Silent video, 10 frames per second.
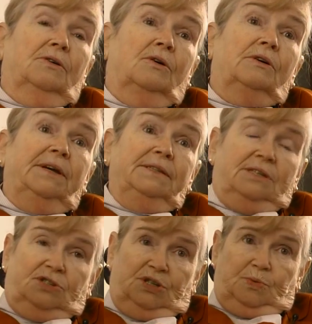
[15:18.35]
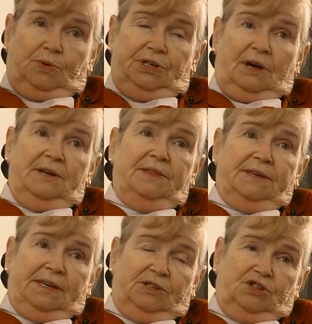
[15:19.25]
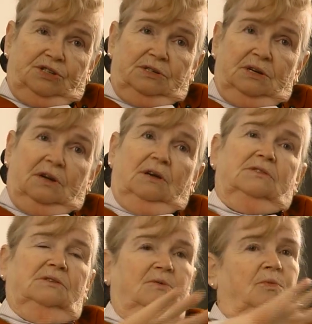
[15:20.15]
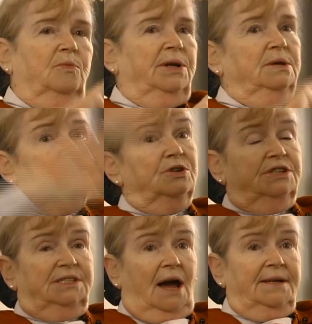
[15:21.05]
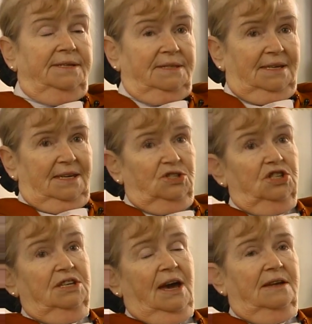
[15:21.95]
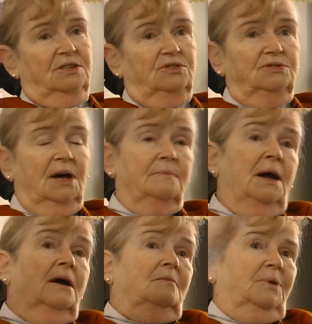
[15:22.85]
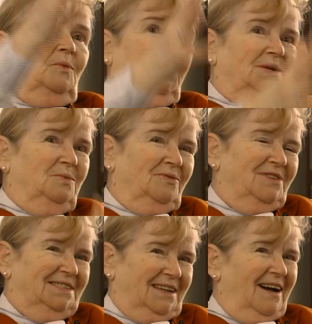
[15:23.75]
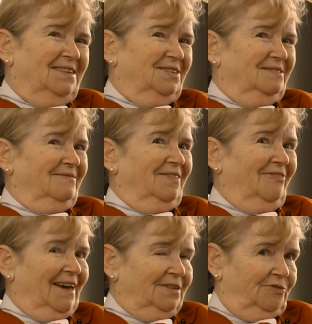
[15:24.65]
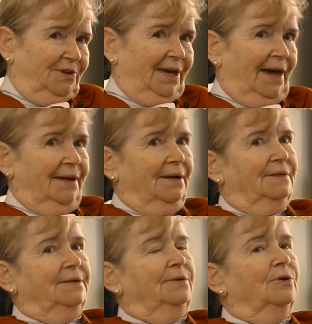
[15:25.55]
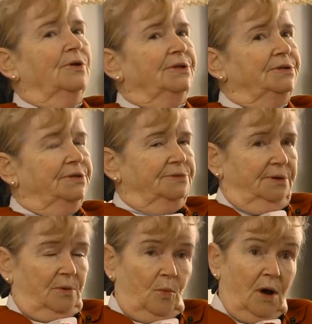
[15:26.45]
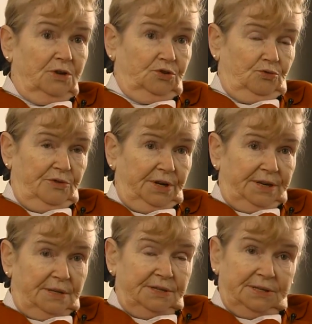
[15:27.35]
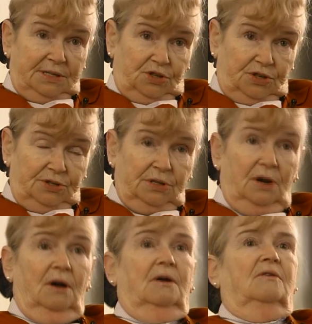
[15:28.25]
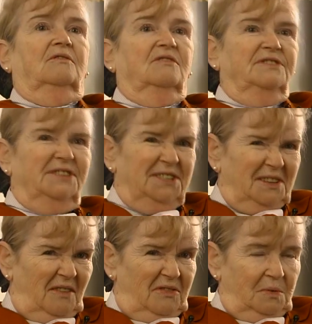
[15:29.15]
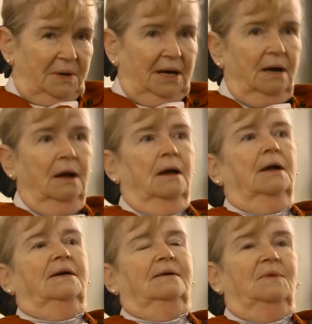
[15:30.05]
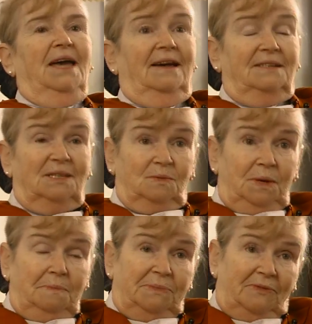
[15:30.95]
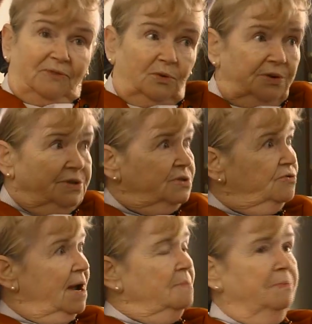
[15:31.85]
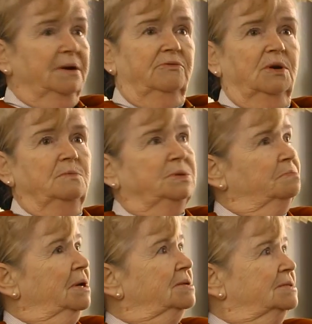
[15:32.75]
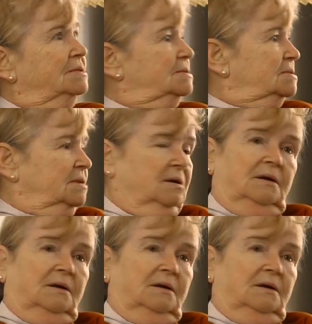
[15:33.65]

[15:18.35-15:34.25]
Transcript: cooking dishes were done in the kitchen. So when you were assigned to the kitchen, you had to do them. But when you were assigned to the refectory, you had to wash all the kids' dishes, all the silverware, and we had to sweep the floor. This great big room, as big as this